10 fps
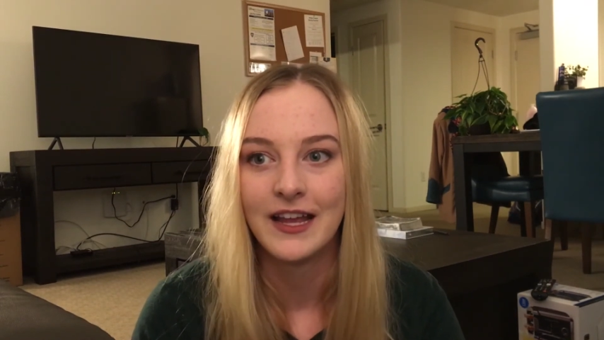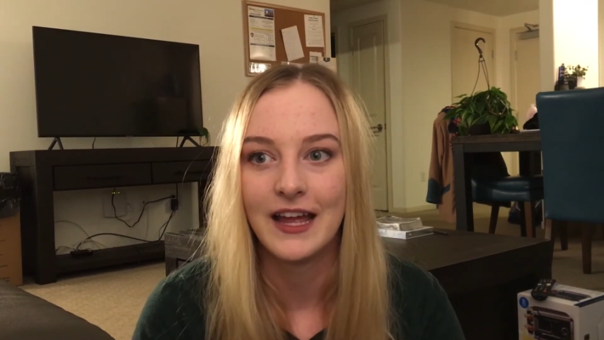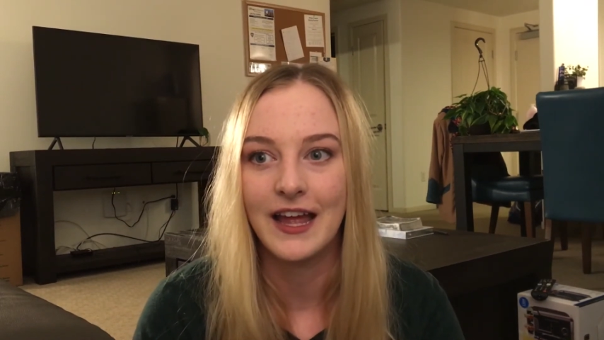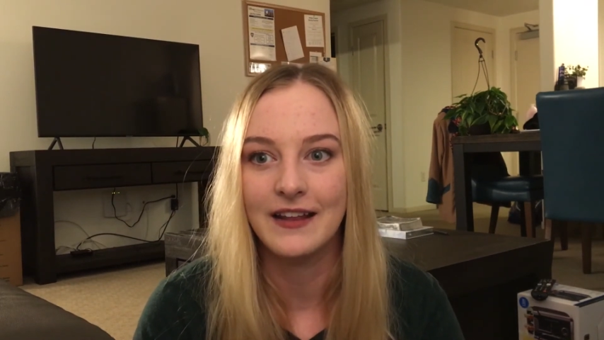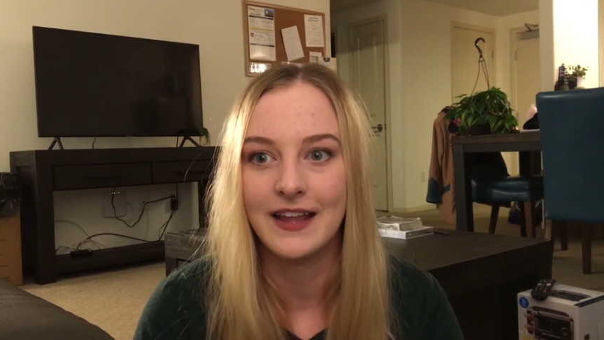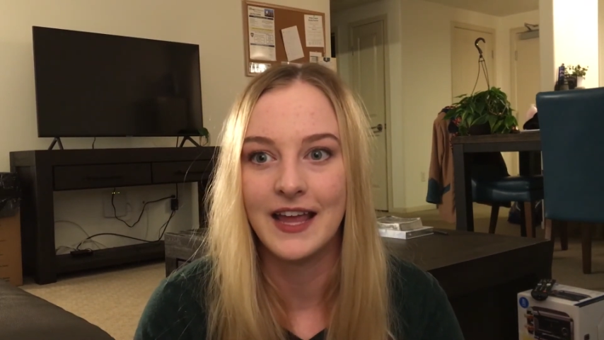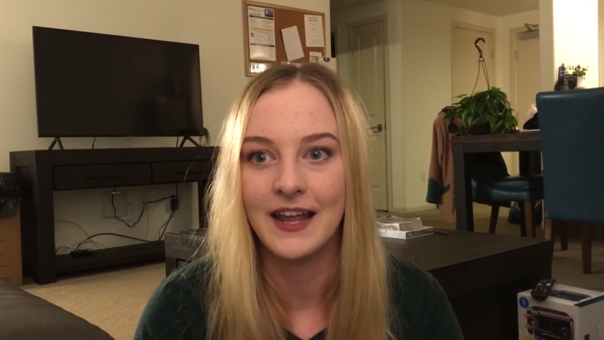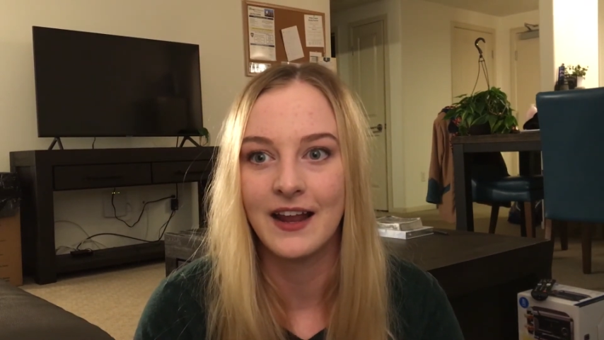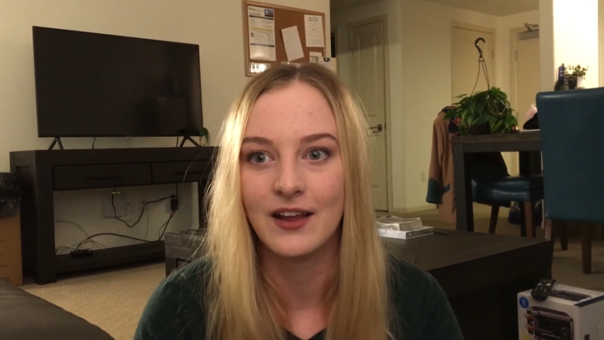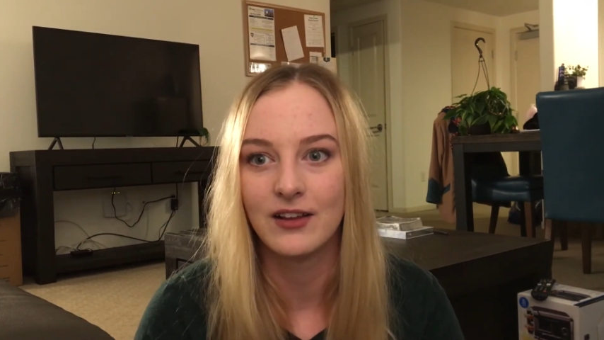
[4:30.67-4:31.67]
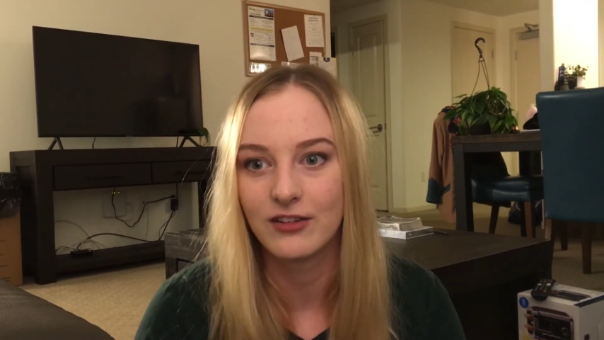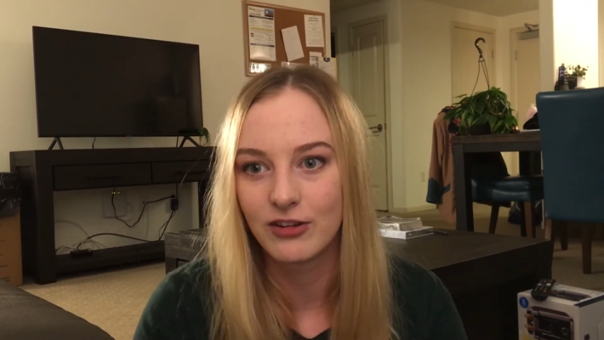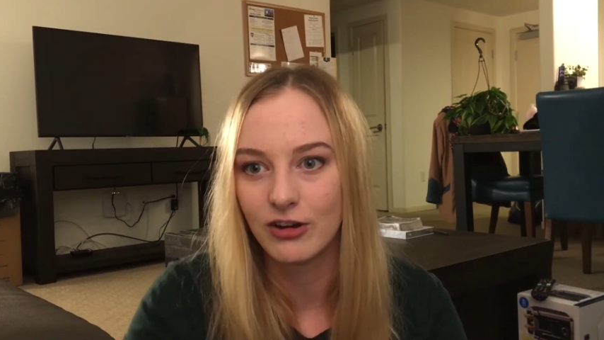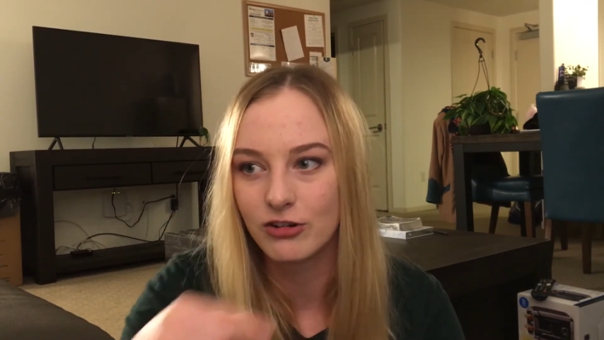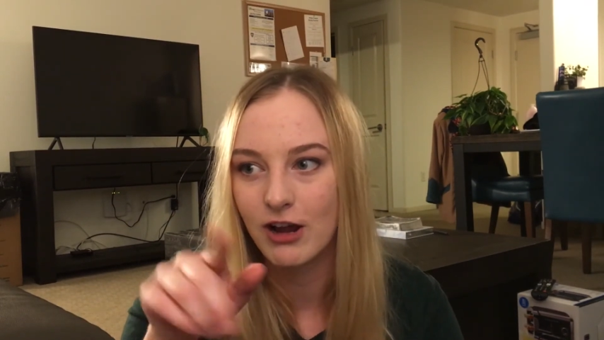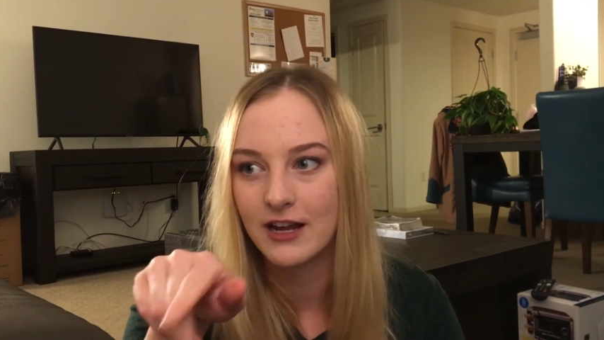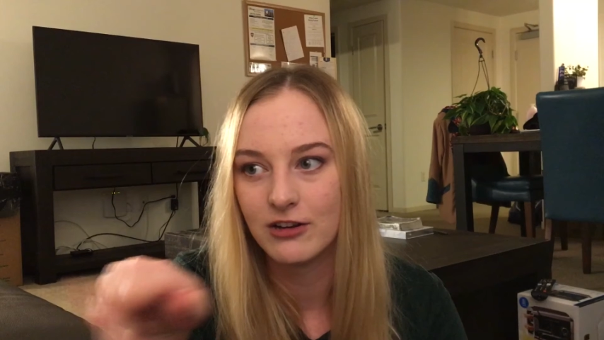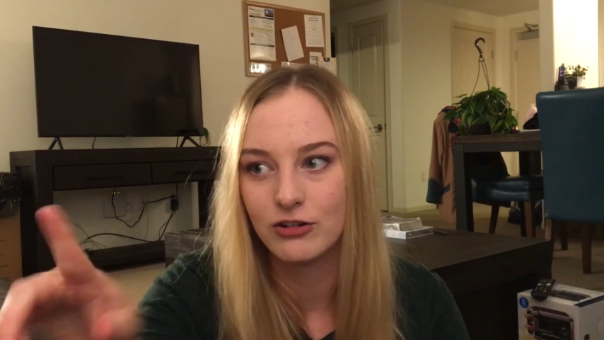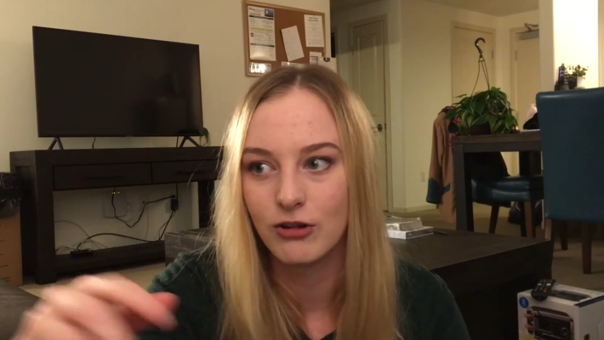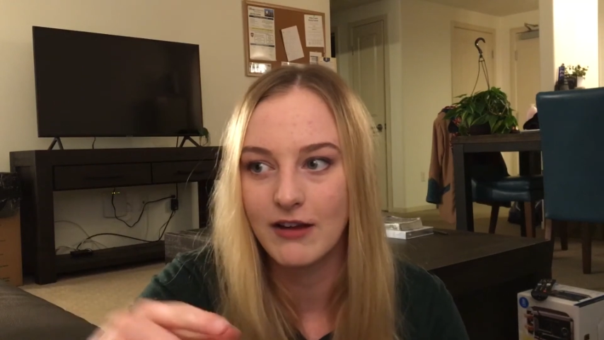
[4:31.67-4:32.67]
and then I started trying to
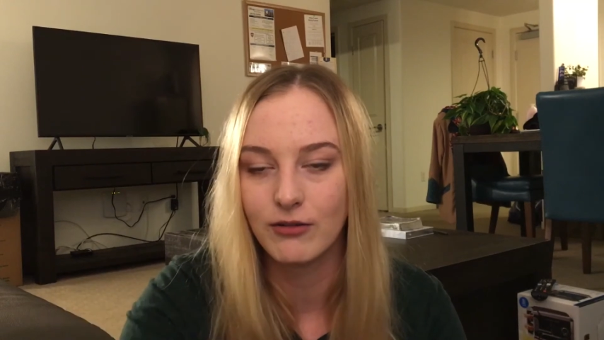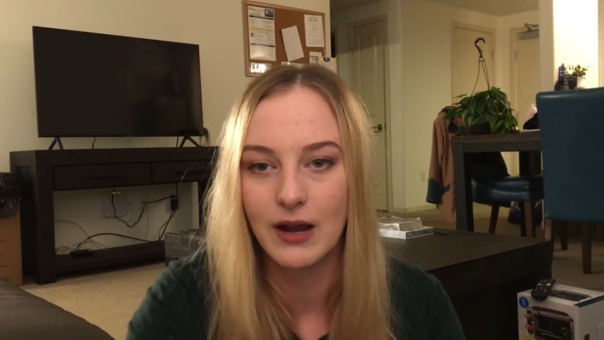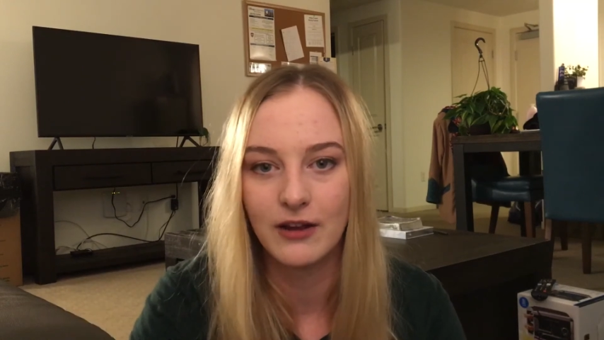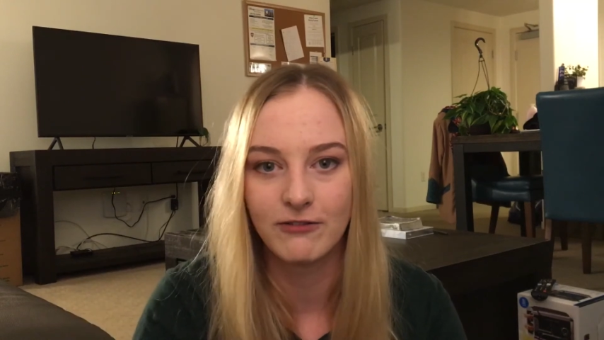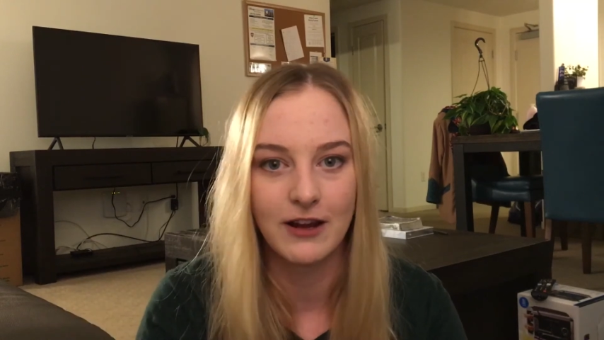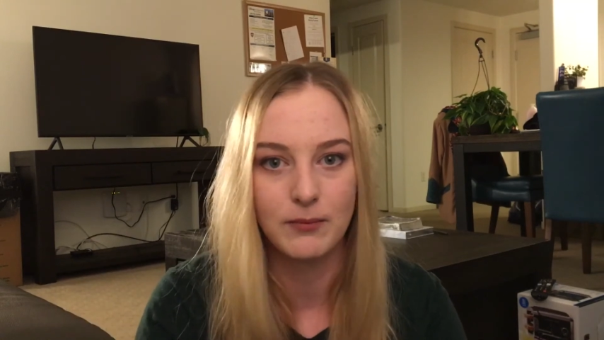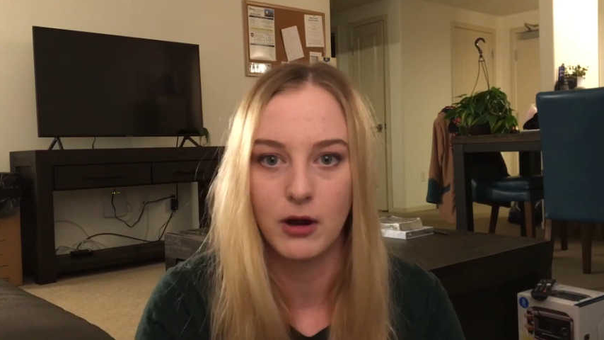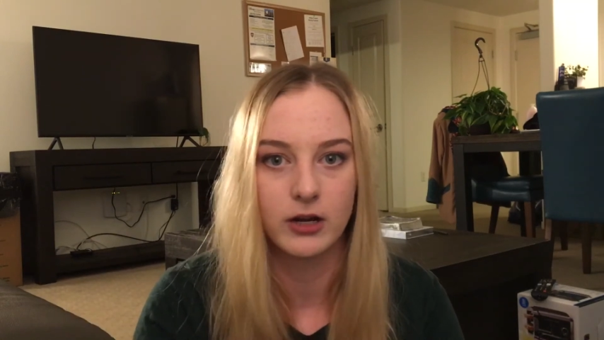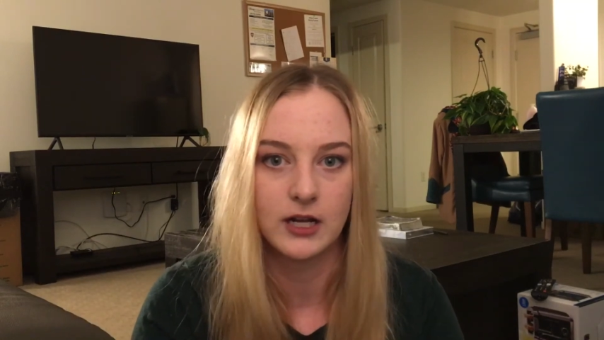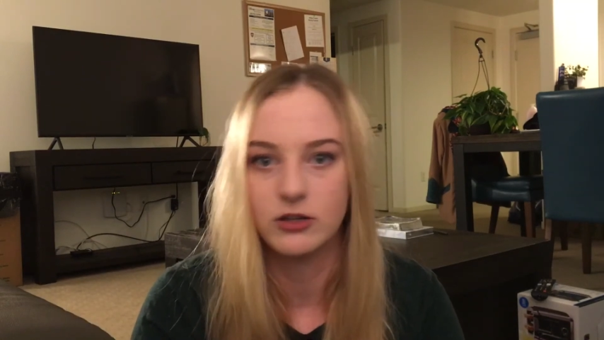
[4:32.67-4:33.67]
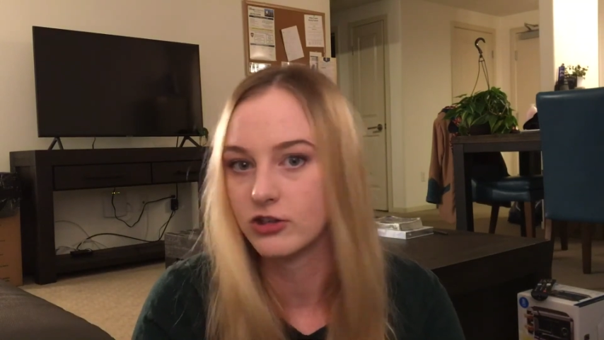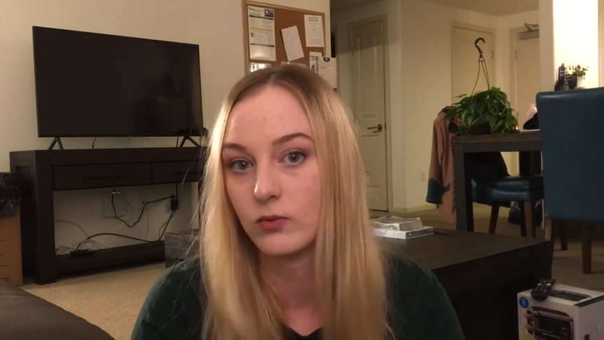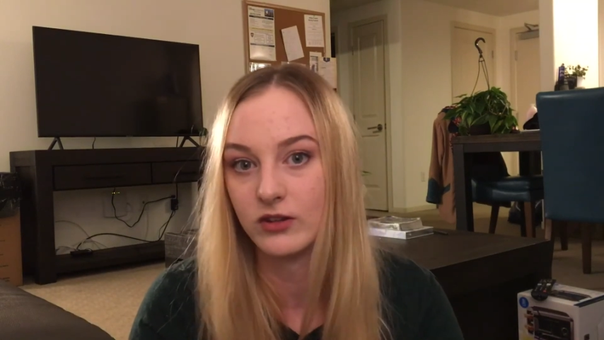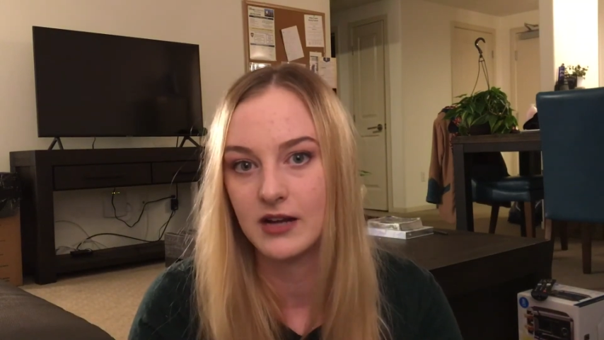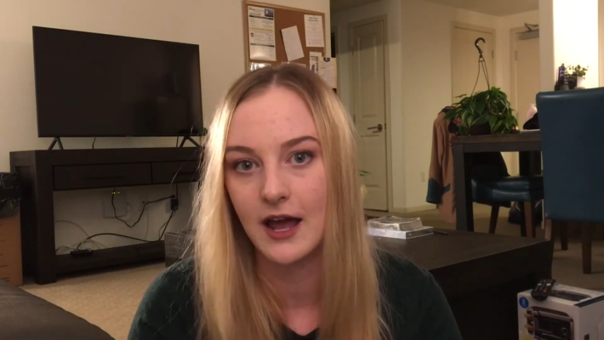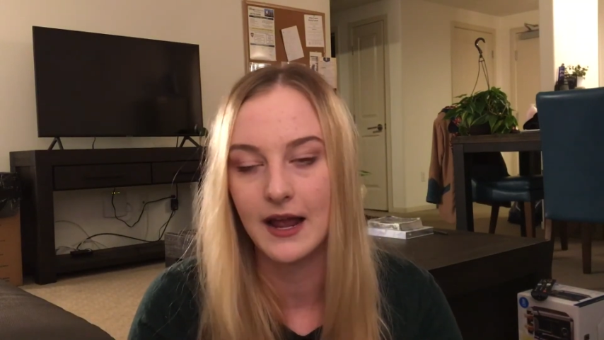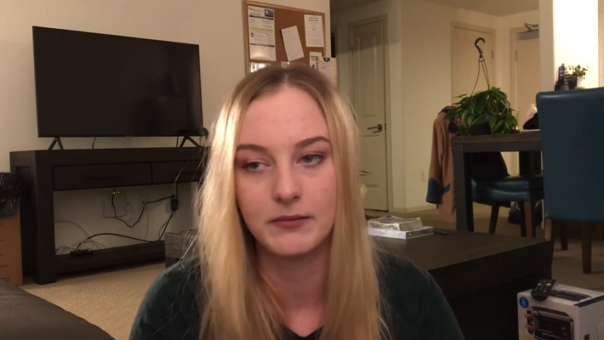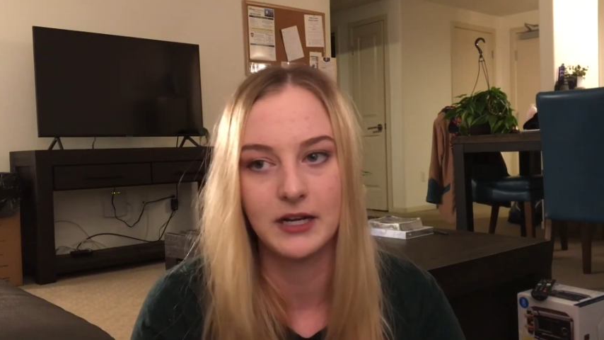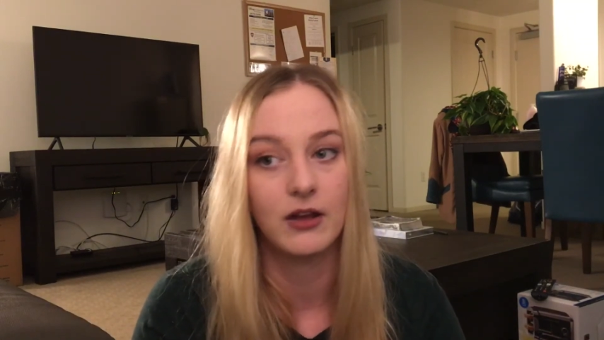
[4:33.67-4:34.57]
drive around to find a park, and it just was not happening.